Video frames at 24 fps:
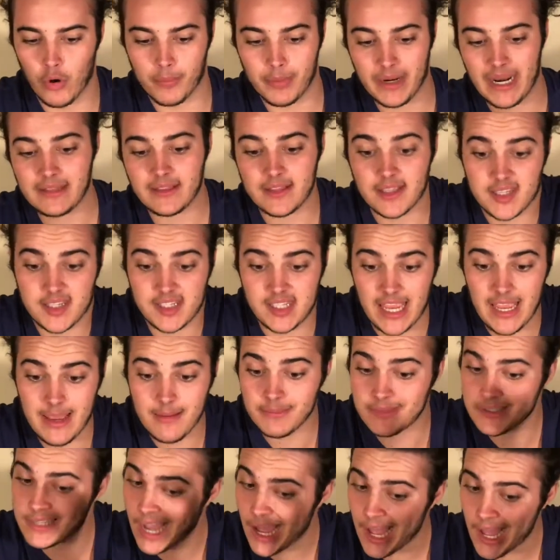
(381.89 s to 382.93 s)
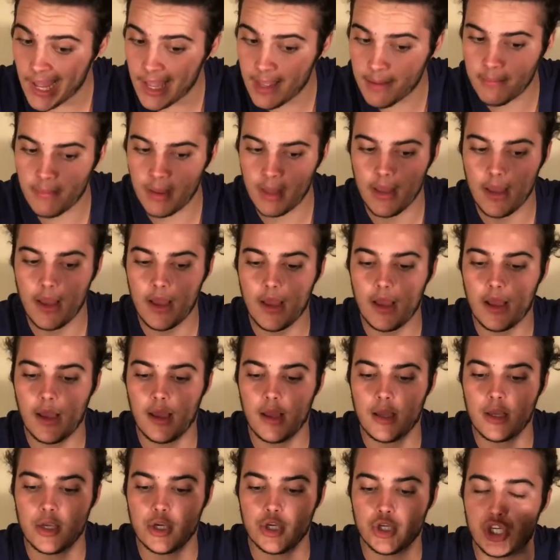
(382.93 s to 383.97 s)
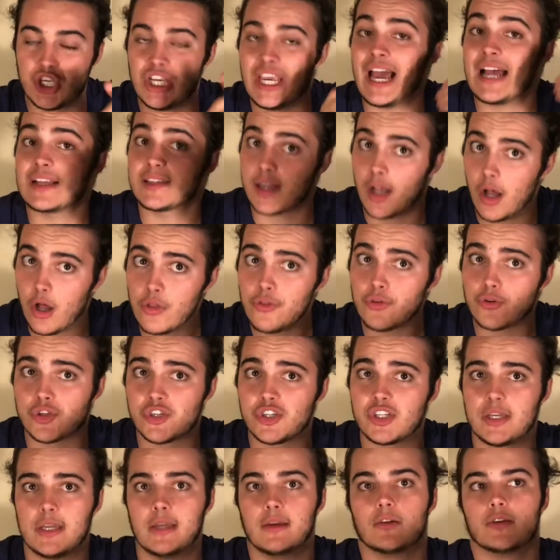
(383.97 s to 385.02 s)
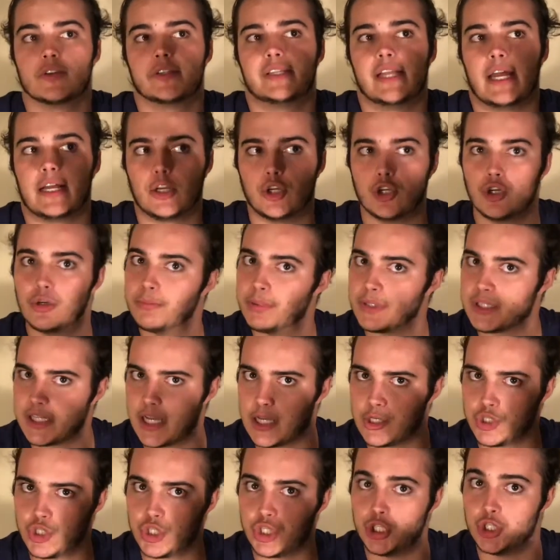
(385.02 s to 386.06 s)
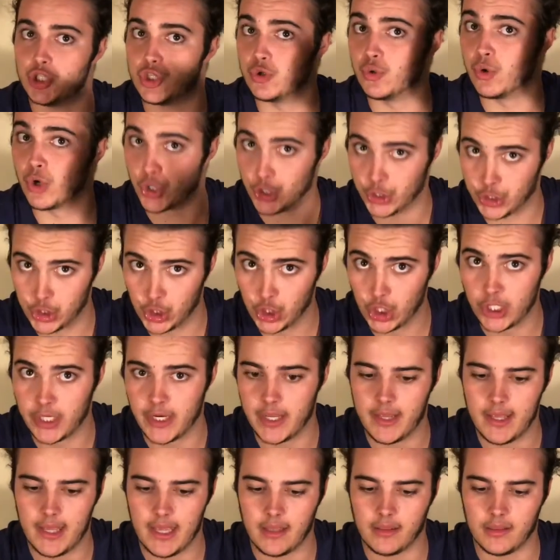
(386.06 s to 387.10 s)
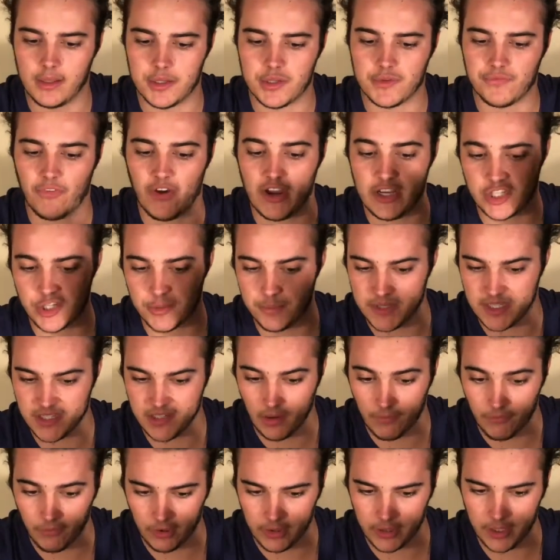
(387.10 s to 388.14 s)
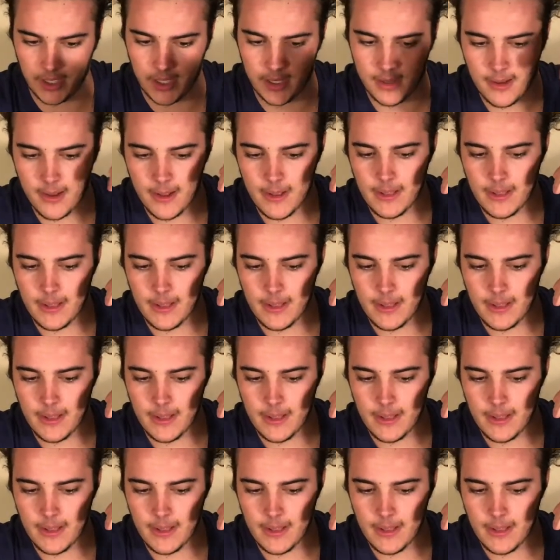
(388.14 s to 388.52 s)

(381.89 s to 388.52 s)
But at the same time, she has other skills that could potentially do her good in this fight. Specifically,